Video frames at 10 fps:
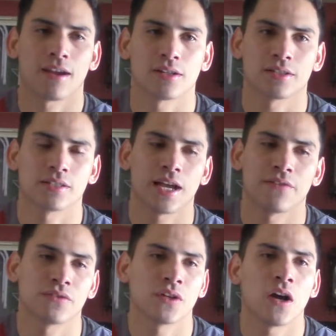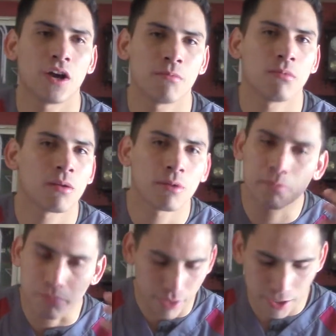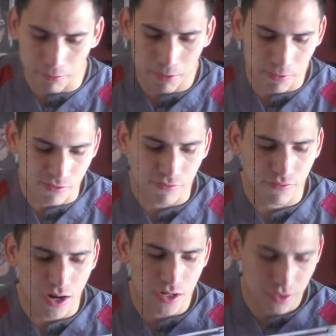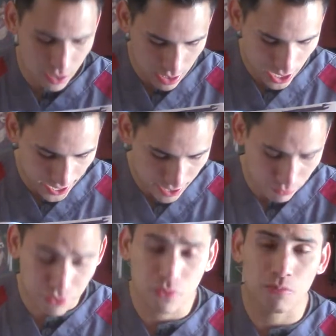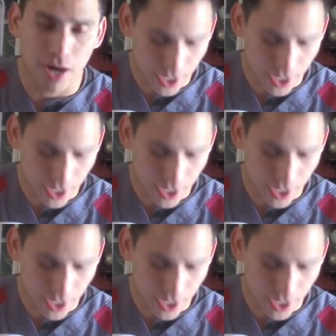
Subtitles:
because I have the time, my brain might be refreshed, and I will do my